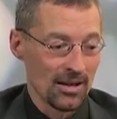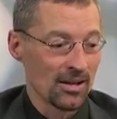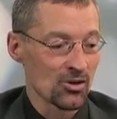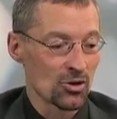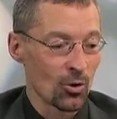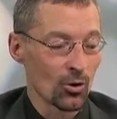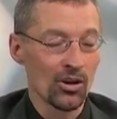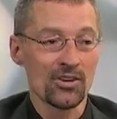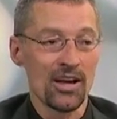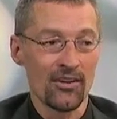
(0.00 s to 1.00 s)
In his
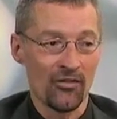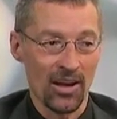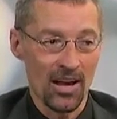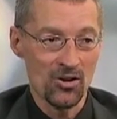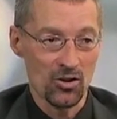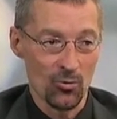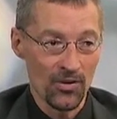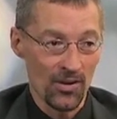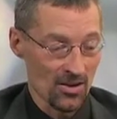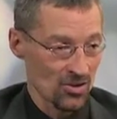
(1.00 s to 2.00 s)
total identification
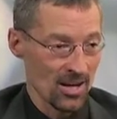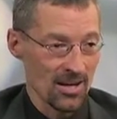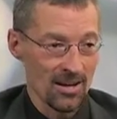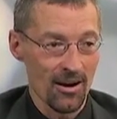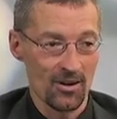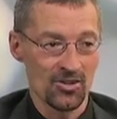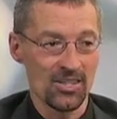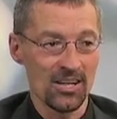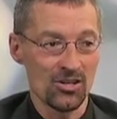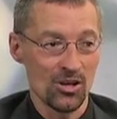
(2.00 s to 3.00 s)
with us, taking our
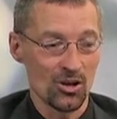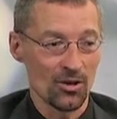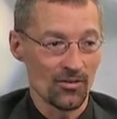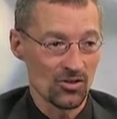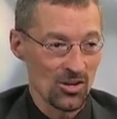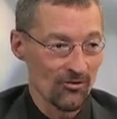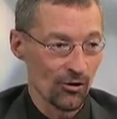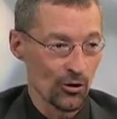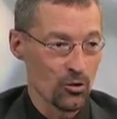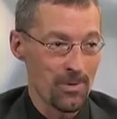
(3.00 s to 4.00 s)
diseased and
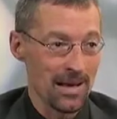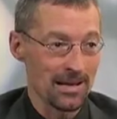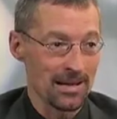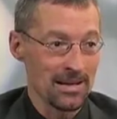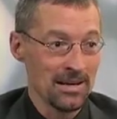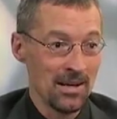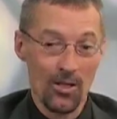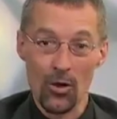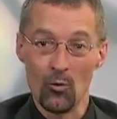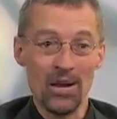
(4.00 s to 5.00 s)
sinful humanity
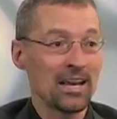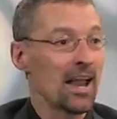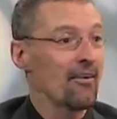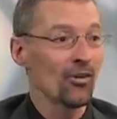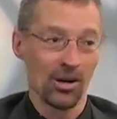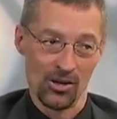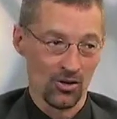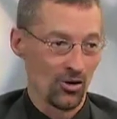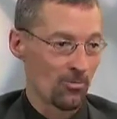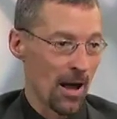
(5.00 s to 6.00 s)
that we never can
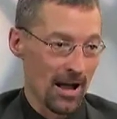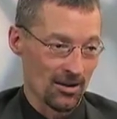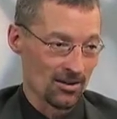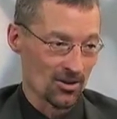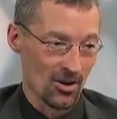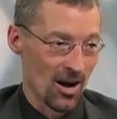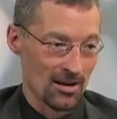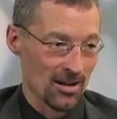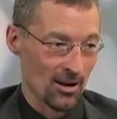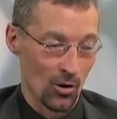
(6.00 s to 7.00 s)
turn back to
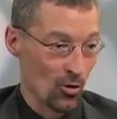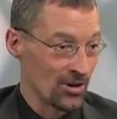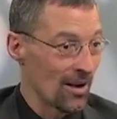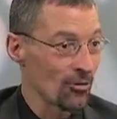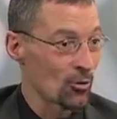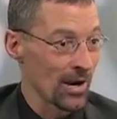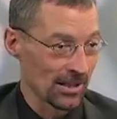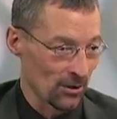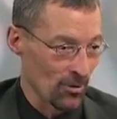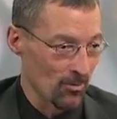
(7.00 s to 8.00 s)
God on our own, never
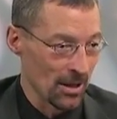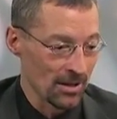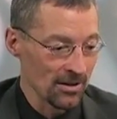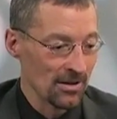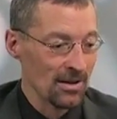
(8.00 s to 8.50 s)
rightly repent,